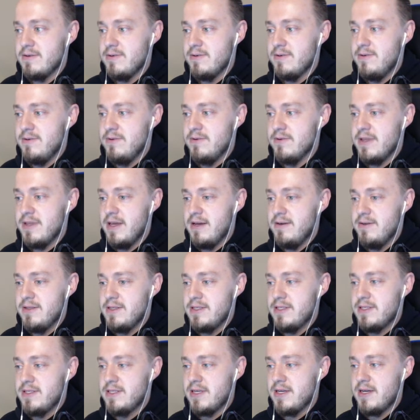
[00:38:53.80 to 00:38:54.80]
Ooh,
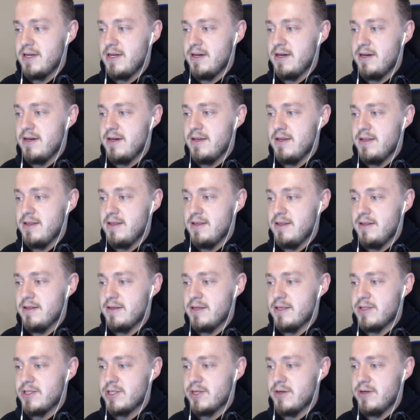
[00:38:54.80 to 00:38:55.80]
that's a little
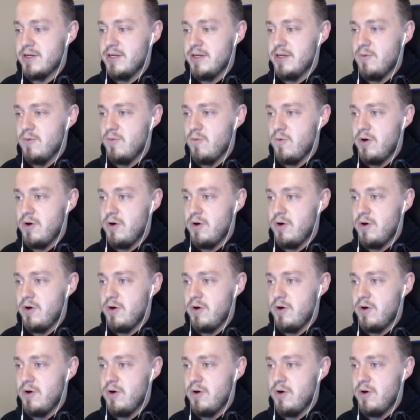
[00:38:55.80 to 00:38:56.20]
concerning.